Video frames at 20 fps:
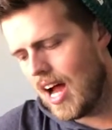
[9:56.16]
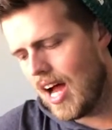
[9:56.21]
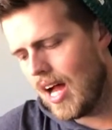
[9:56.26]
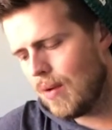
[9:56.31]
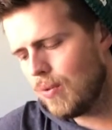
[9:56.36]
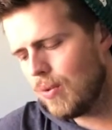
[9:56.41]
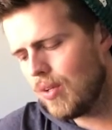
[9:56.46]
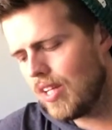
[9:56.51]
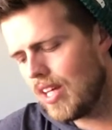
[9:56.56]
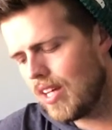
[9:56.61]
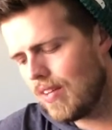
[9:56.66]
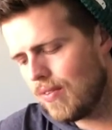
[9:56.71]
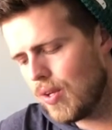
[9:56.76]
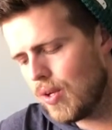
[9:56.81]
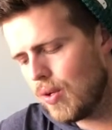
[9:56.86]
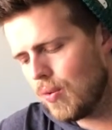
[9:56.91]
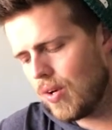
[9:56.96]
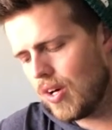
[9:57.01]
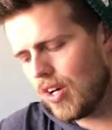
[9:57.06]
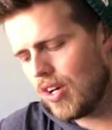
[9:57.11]
I will give
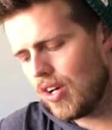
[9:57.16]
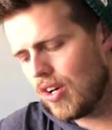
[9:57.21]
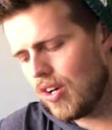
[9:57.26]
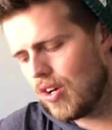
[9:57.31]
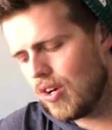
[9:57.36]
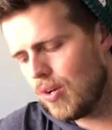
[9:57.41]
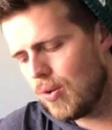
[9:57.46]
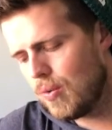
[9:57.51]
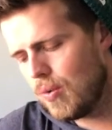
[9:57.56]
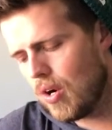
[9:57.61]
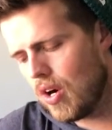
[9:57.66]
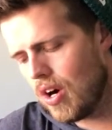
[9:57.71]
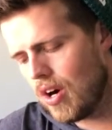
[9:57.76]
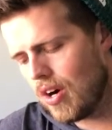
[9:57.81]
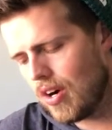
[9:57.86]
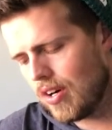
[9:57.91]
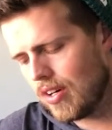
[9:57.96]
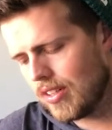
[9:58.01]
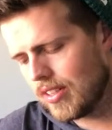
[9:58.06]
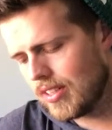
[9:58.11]
you a new
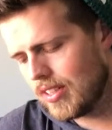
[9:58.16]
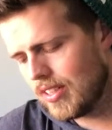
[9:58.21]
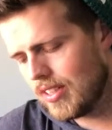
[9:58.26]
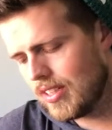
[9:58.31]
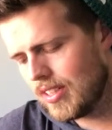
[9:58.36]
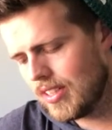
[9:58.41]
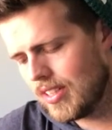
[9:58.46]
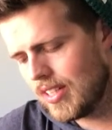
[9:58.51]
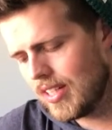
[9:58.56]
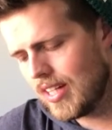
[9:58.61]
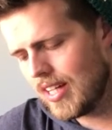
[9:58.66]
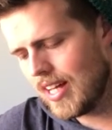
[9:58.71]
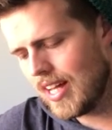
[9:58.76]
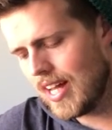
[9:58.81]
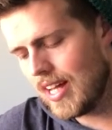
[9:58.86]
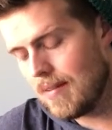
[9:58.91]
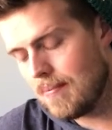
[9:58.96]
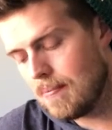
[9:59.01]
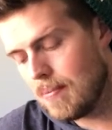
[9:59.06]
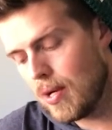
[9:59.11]
heart
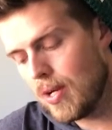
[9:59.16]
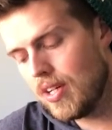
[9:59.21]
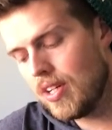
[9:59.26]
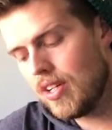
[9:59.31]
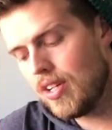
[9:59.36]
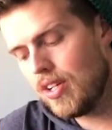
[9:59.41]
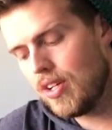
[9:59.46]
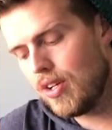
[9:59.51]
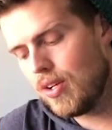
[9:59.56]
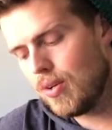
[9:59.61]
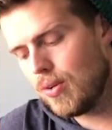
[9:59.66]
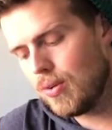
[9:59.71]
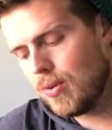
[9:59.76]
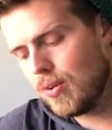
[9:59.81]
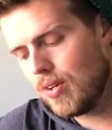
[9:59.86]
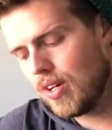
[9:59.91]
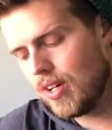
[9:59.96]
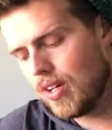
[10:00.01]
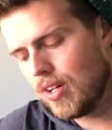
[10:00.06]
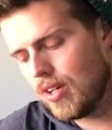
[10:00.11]
and put in
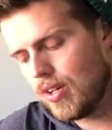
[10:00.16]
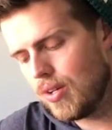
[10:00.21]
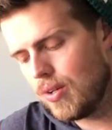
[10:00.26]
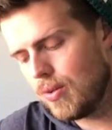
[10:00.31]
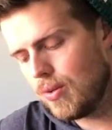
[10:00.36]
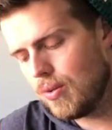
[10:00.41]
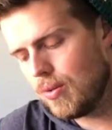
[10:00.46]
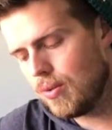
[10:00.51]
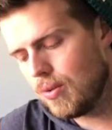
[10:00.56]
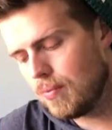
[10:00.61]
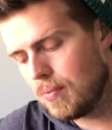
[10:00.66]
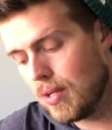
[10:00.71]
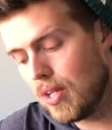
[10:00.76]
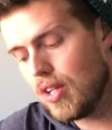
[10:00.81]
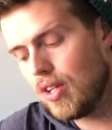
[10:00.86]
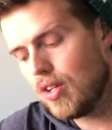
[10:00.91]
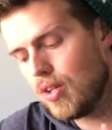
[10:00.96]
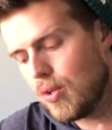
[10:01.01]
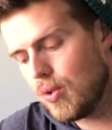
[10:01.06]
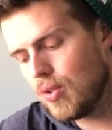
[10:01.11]
you a new,
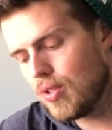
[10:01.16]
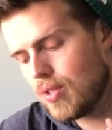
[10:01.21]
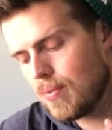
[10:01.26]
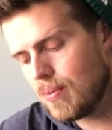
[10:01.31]
put a new